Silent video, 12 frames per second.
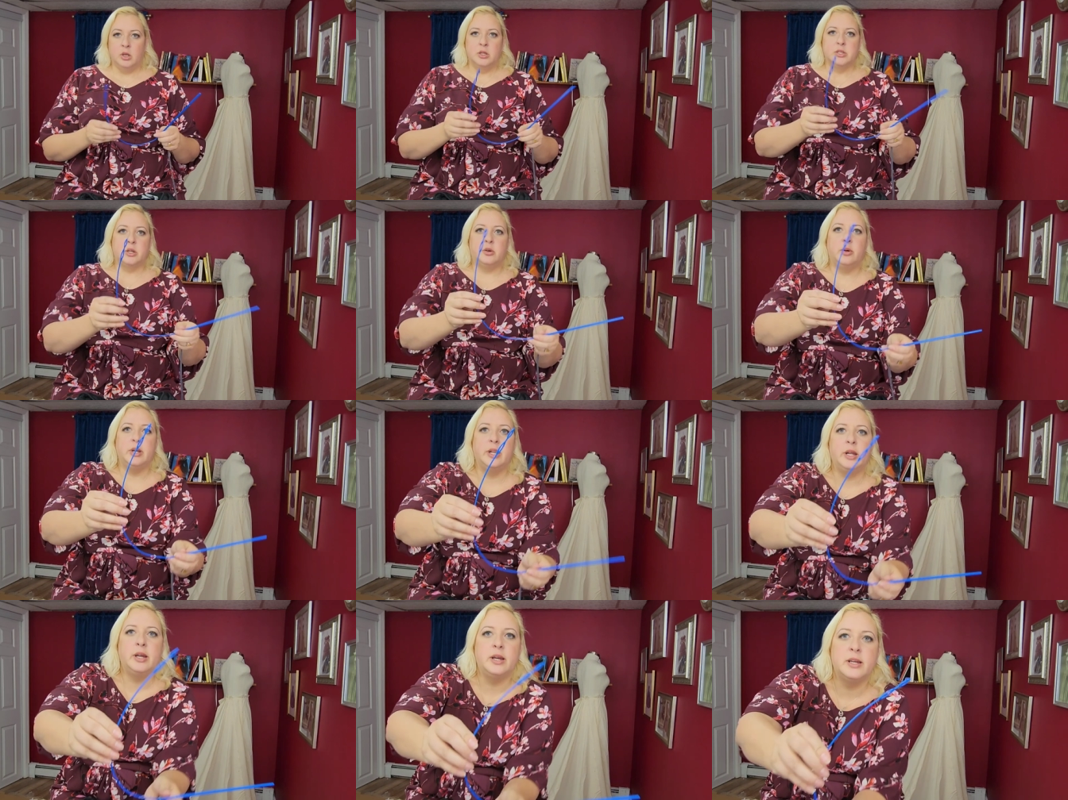So it
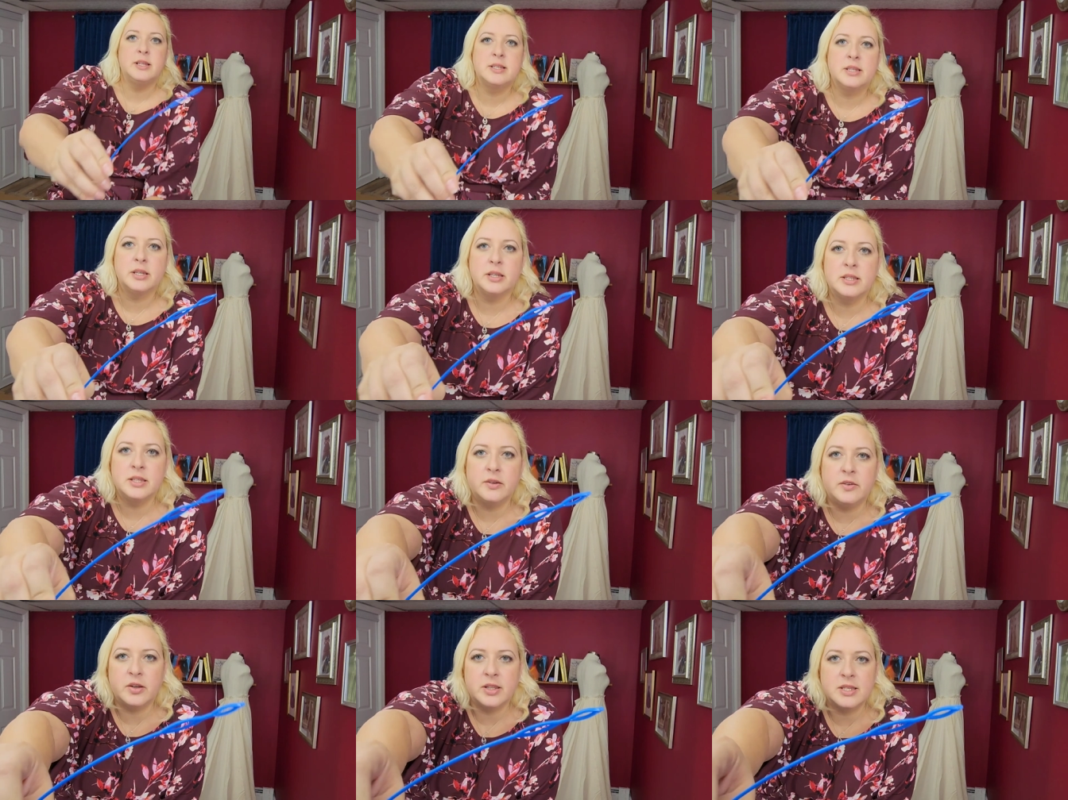has, let's see
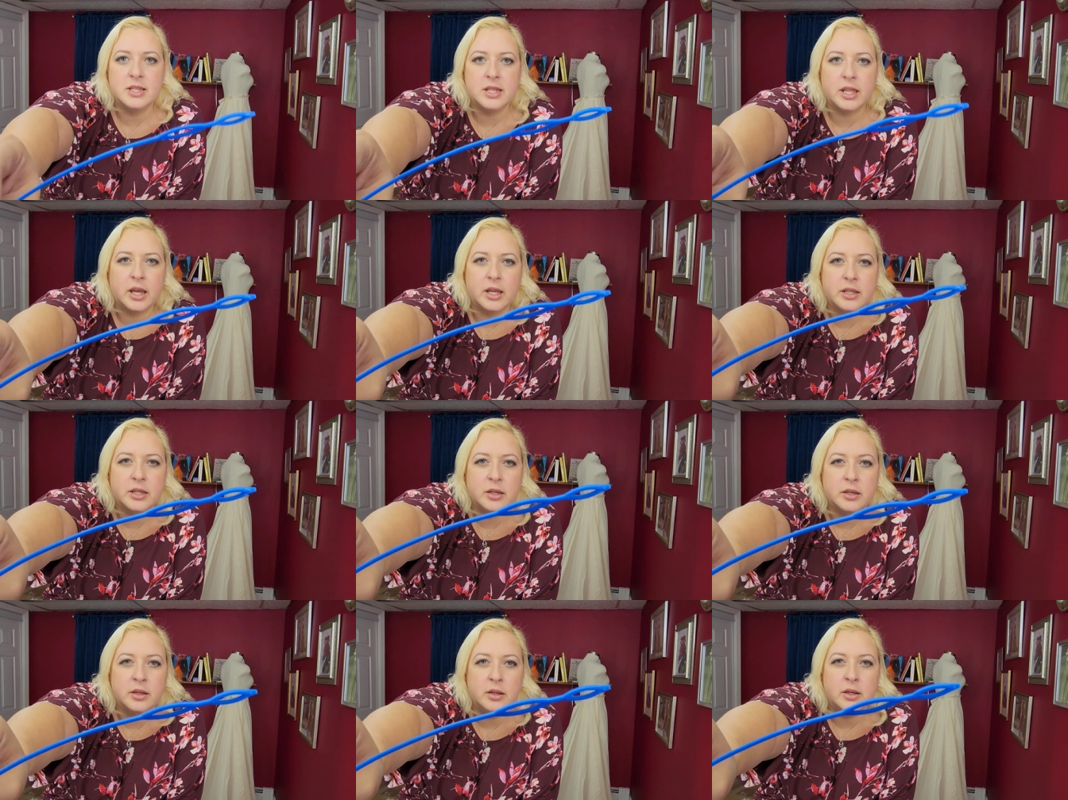if you can see that,
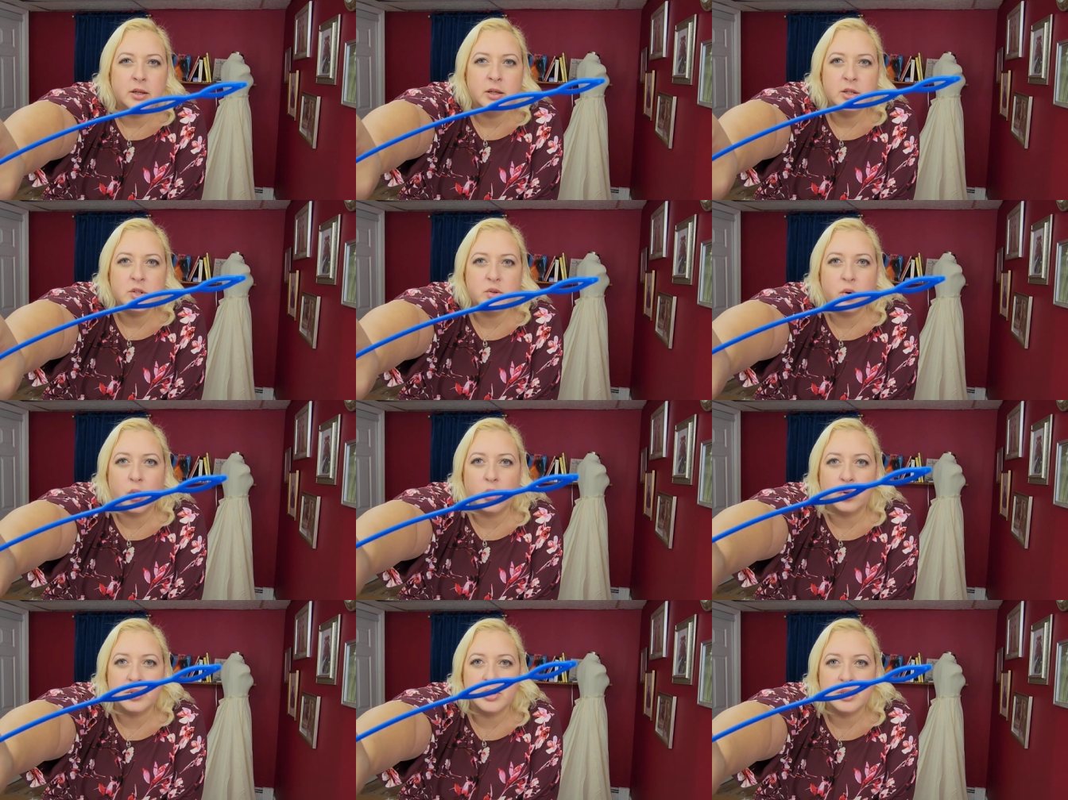two
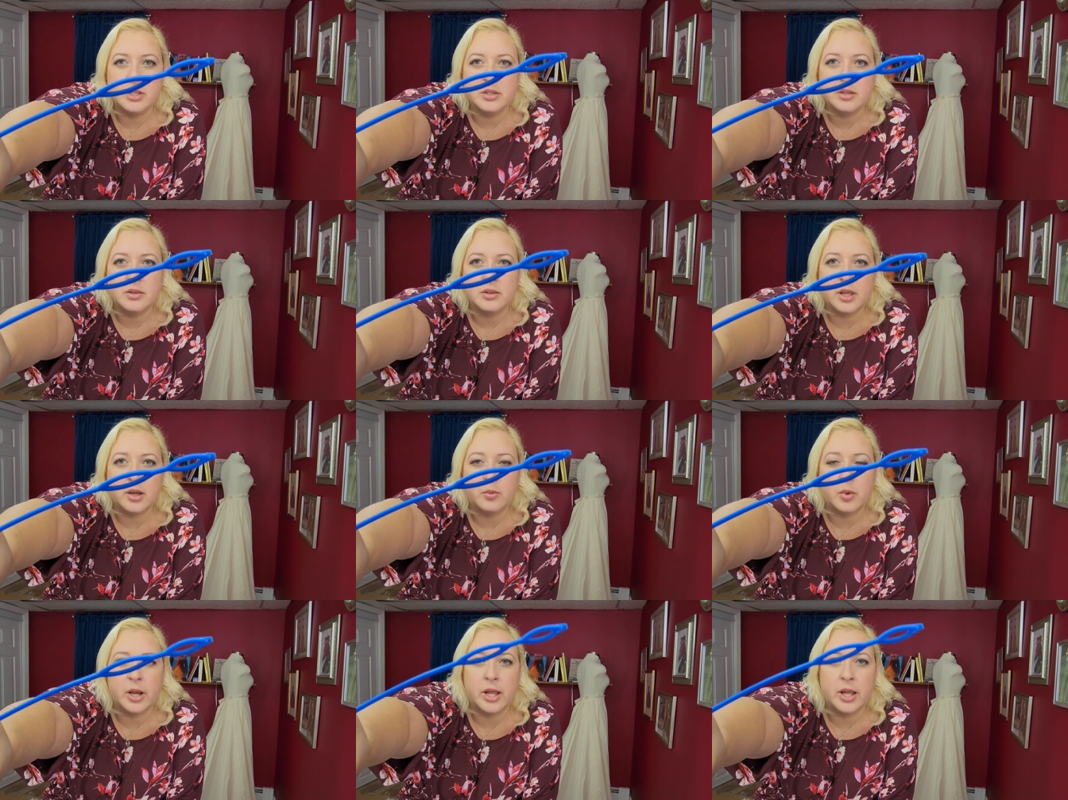holes at one